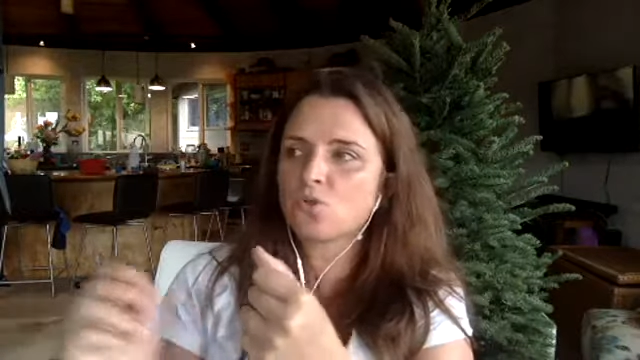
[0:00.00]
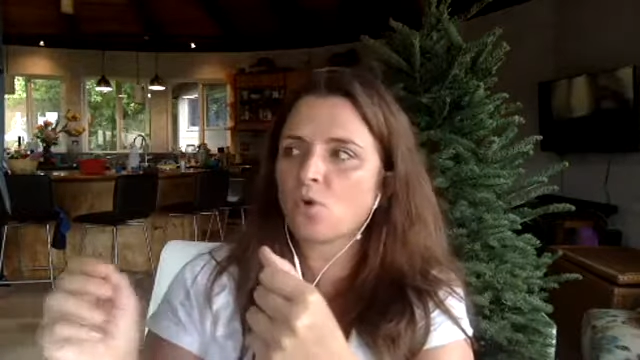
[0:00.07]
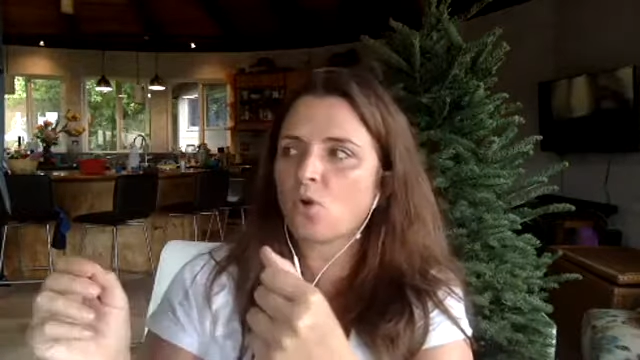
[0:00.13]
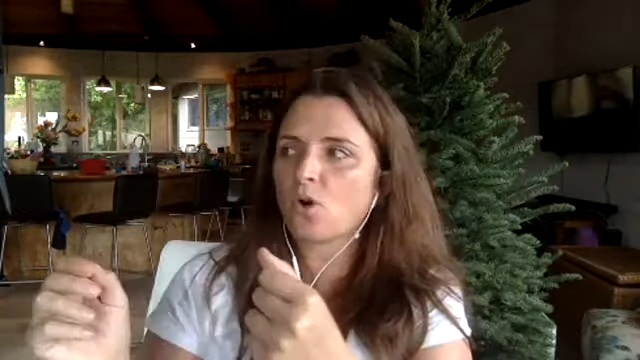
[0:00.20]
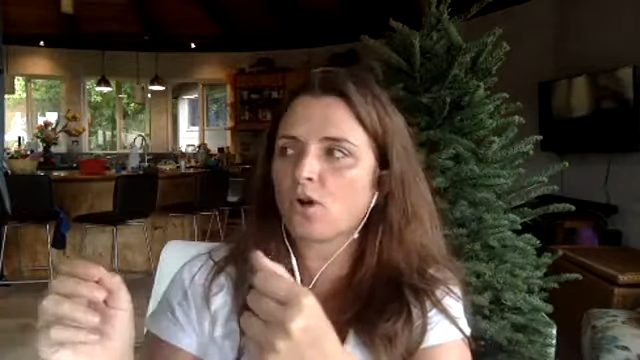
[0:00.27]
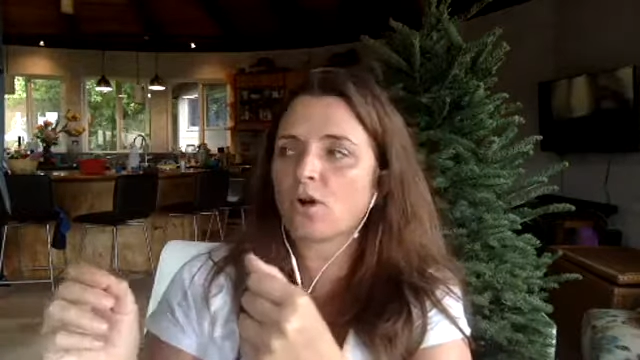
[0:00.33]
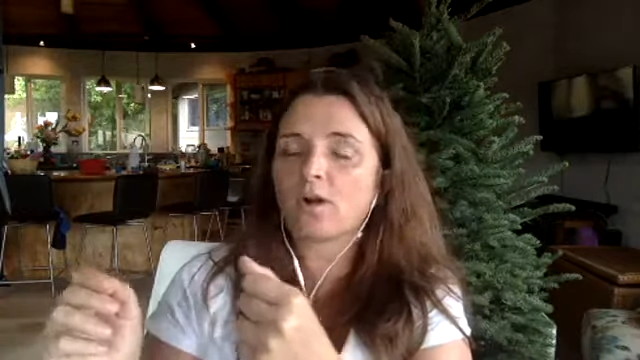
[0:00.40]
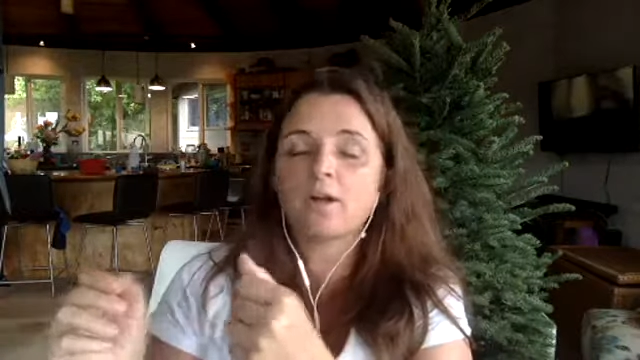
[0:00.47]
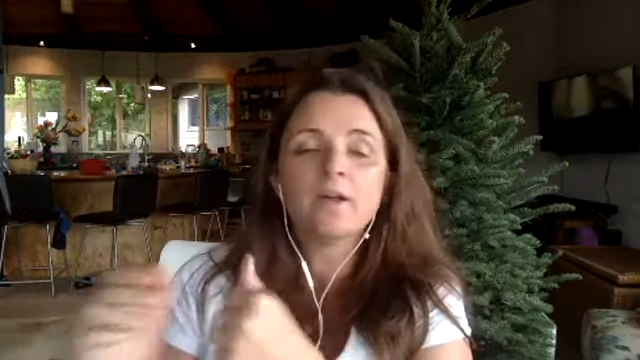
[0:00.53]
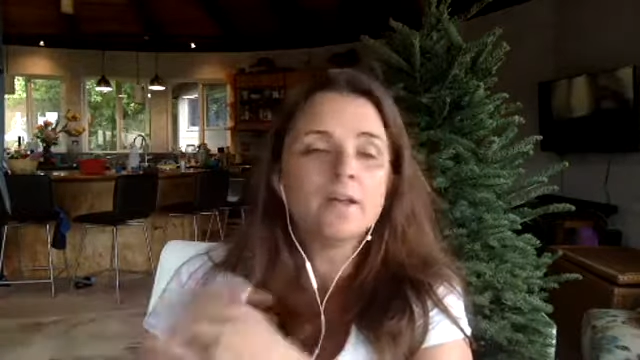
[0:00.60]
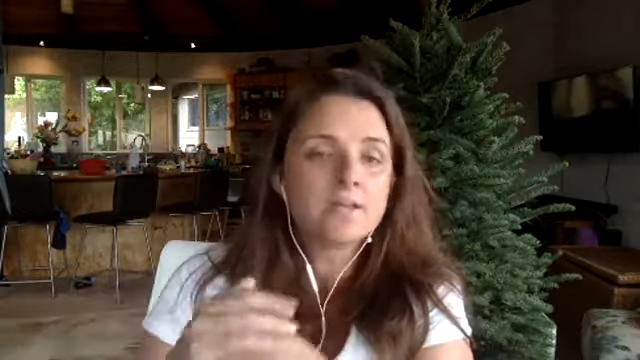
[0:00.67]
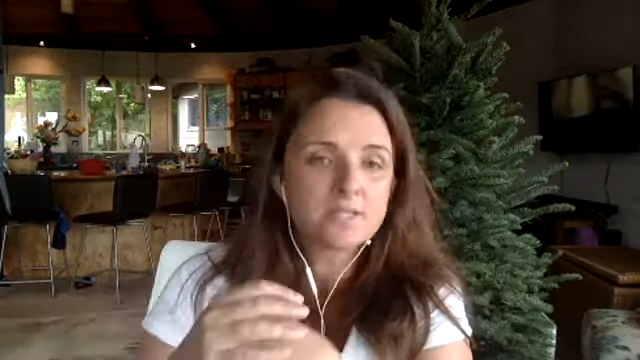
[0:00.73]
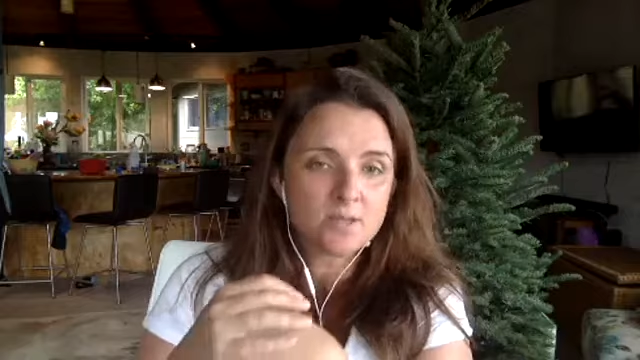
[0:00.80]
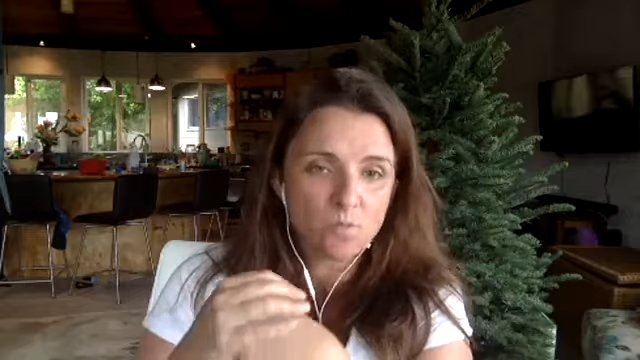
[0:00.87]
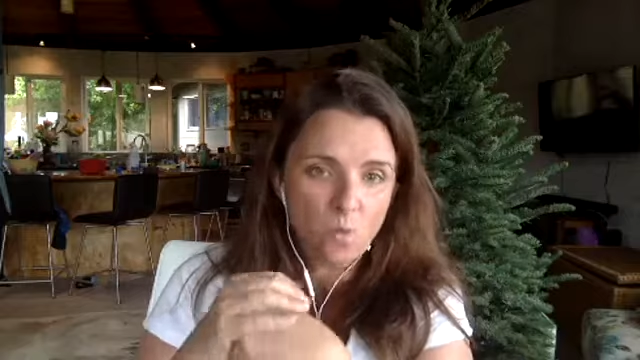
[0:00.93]
or
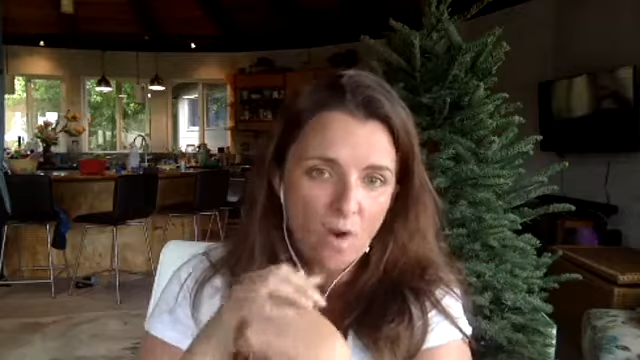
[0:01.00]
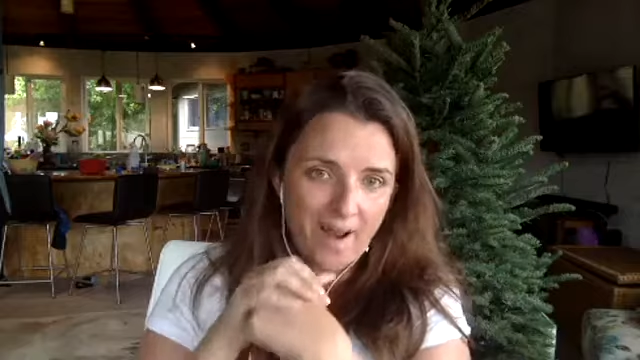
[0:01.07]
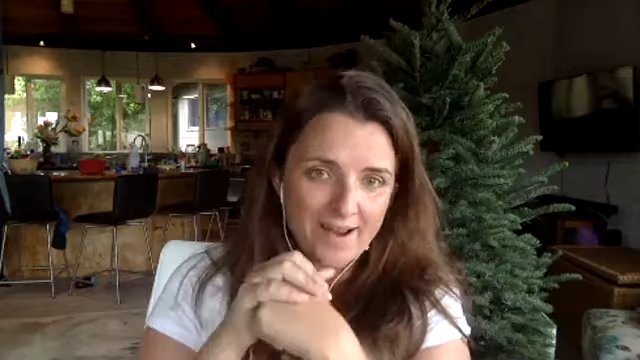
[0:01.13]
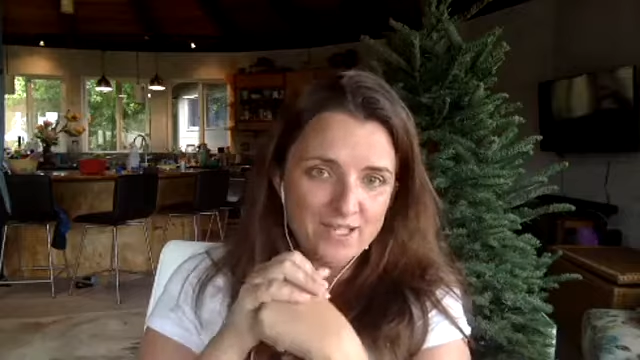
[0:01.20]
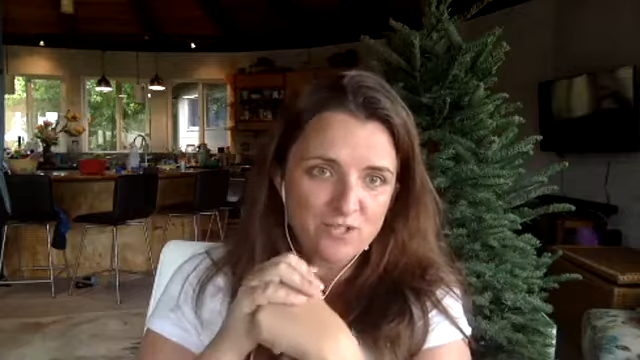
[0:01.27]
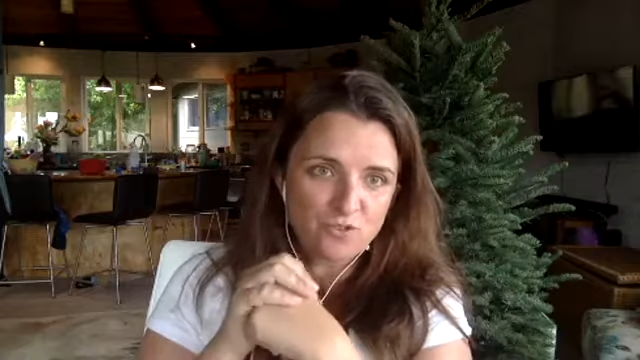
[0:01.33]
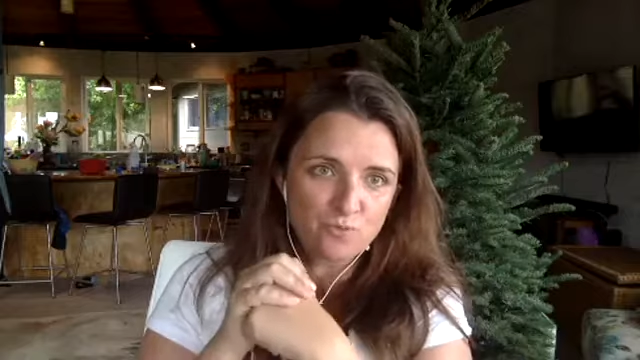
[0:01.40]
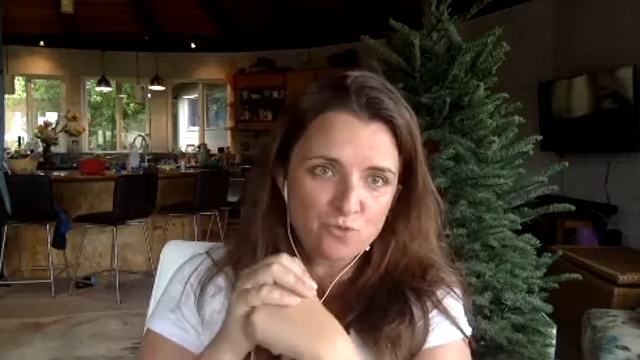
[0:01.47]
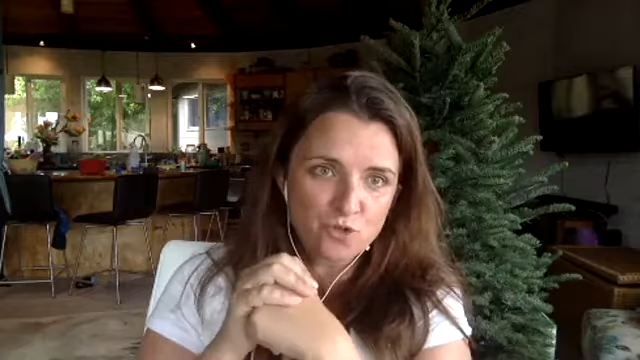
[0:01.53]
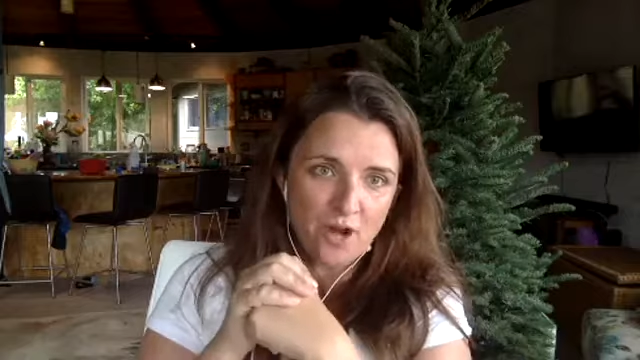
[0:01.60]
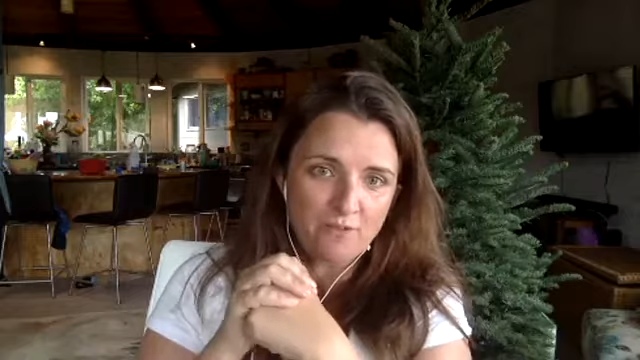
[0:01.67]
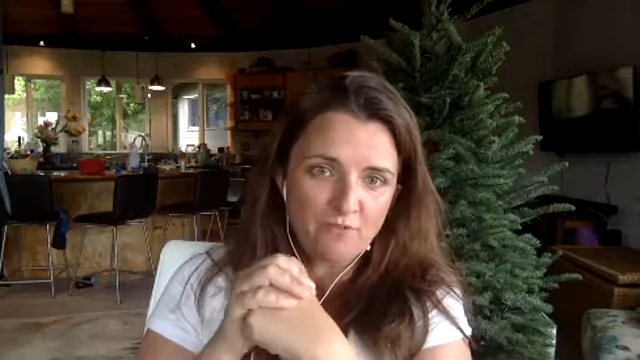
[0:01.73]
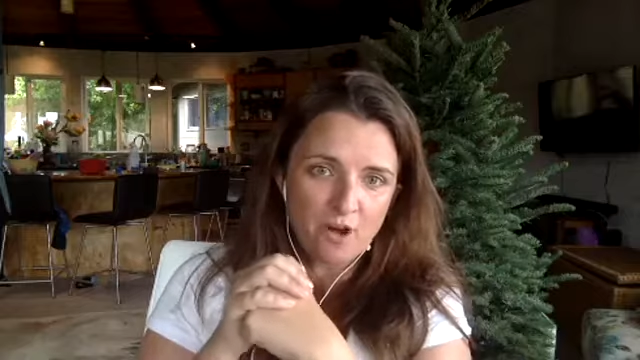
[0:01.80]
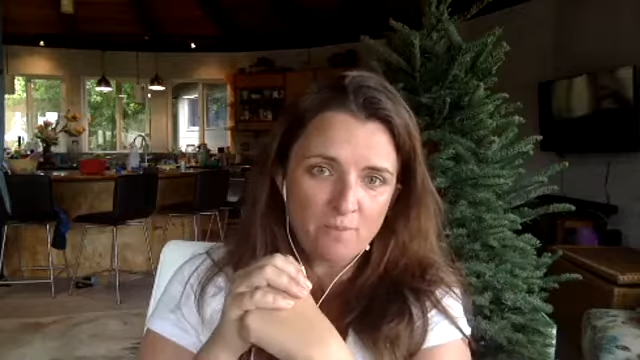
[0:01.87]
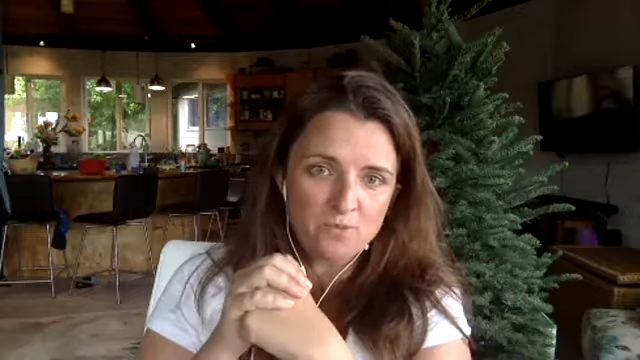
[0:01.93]
some wines from Dry
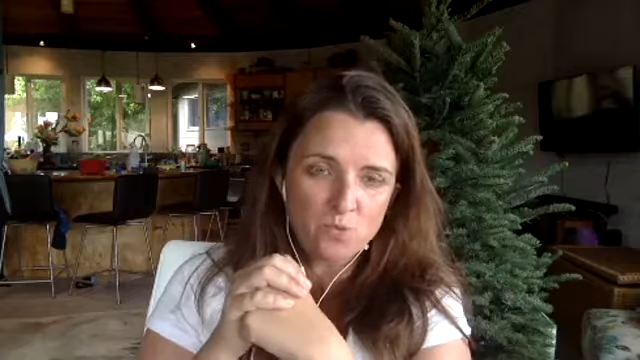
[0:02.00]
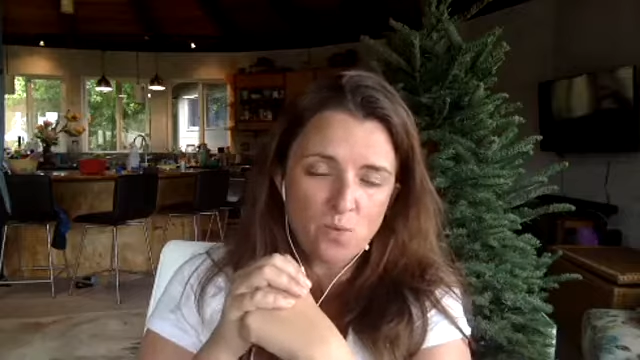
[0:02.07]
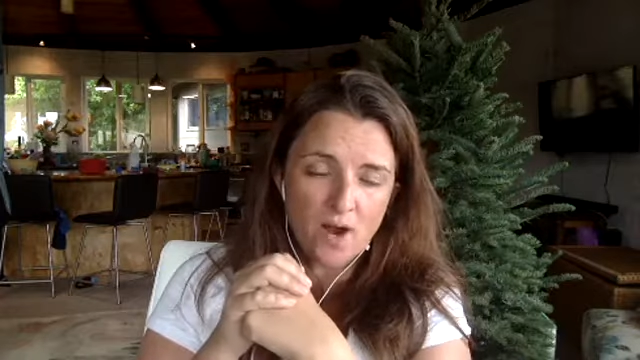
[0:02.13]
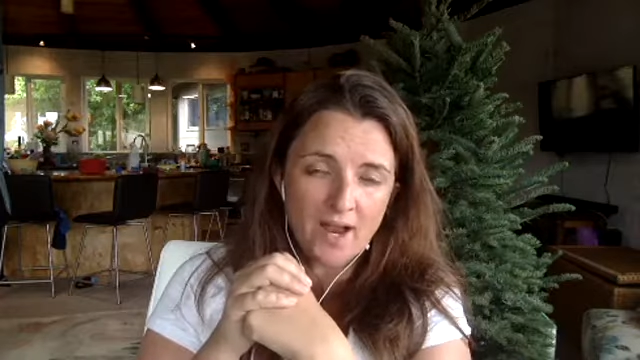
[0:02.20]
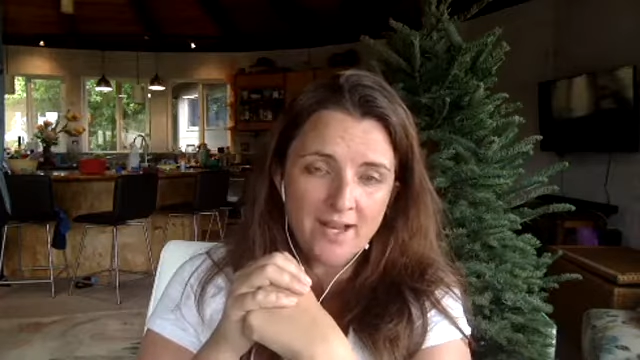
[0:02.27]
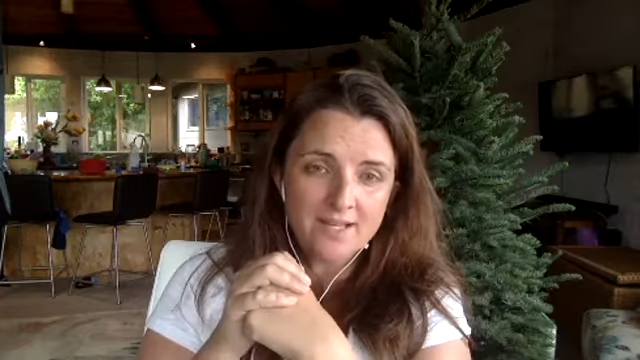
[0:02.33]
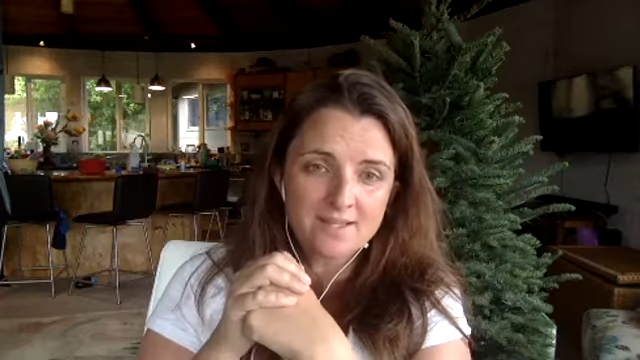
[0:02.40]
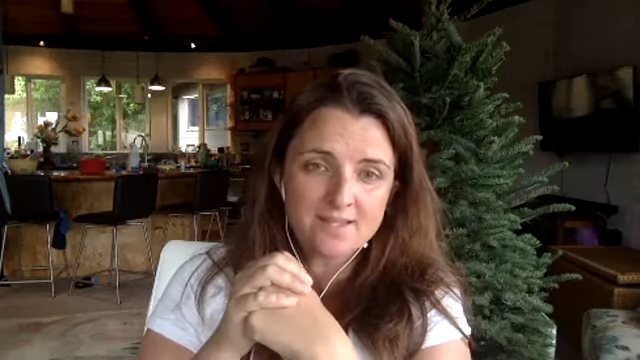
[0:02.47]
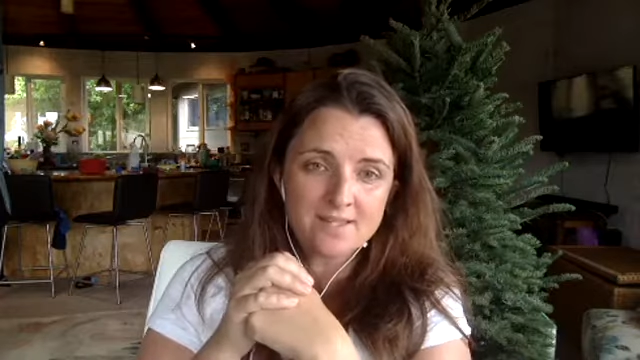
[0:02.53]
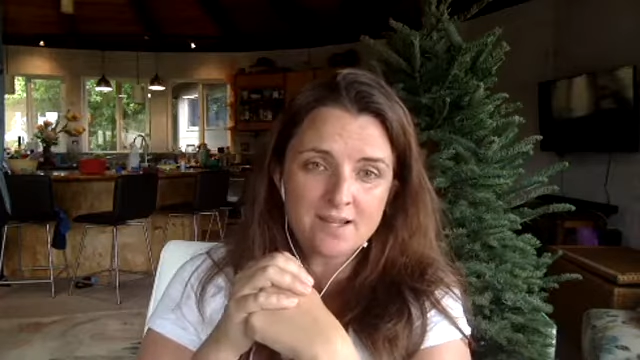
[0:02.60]
Farms Wines,